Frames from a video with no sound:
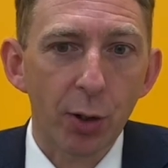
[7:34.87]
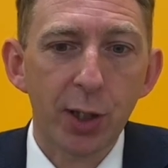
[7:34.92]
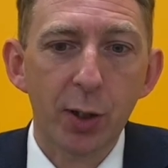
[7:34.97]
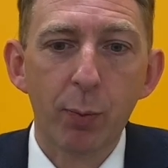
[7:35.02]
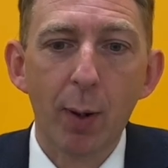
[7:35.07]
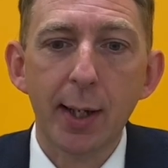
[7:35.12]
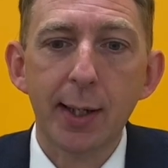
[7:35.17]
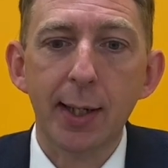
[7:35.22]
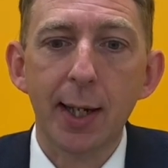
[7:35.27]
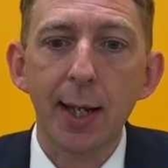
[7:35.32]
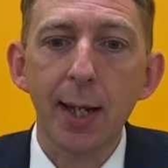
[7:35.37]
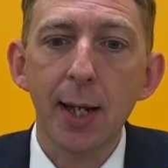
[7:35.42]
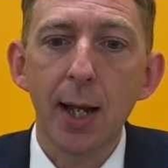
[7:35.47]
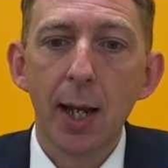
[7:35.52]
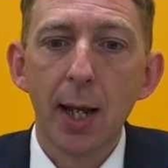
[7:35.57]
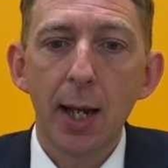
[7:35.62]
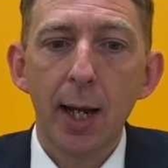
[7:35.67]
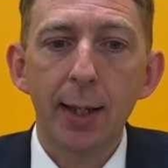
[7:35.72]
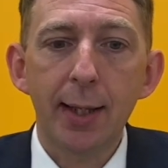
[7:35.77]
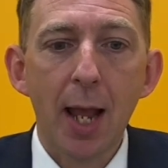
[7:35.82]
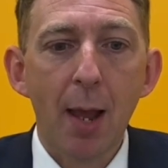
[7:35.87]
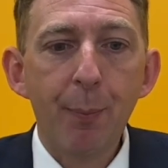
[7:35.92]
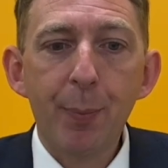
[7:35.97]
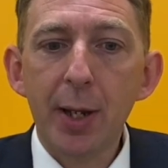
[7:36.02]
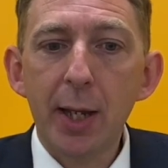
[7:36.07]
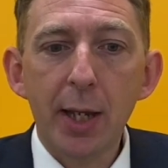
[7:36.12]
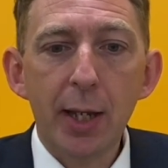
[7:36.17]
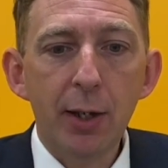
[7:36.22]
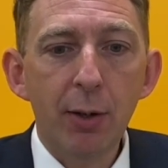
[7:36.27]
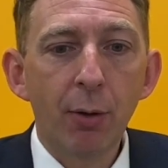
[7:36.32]
sweaty in their
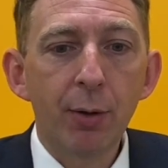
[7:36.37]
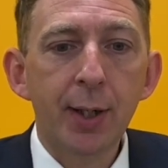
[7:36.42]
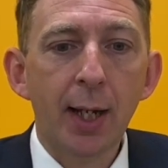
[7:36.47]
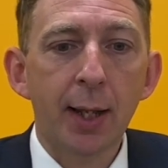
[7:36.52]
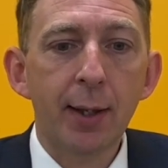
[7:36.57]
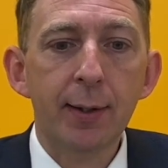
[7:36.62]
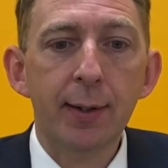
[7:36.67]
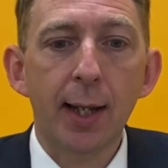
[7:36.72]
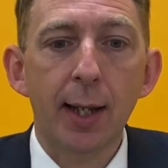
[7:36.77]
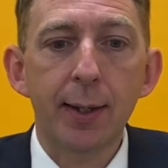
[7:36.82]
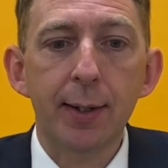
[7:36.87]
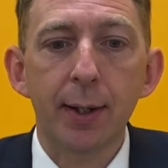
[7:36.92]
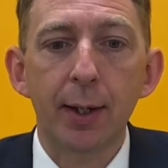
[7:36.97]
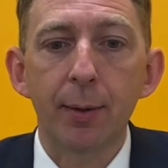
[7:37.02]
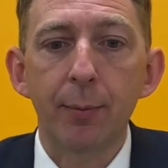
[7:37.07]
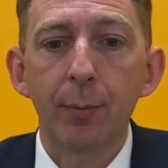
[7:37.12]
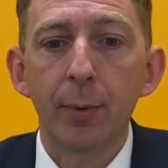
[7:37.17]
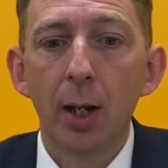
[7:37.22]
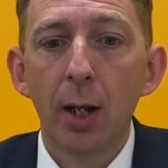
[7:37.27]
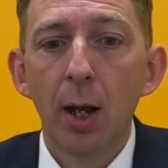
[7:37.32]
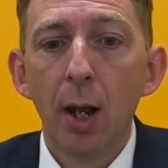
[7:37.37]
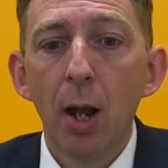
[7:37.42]
PE or dance lesson,